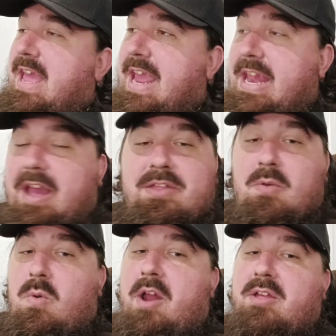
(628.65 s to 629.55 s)
He
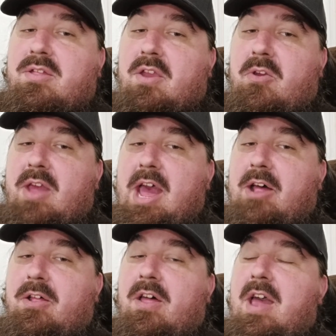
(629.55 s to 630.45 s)
doesn't want us to go to
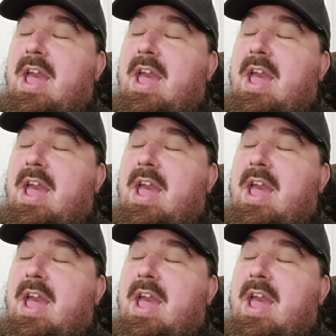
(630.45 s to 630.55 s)
hell.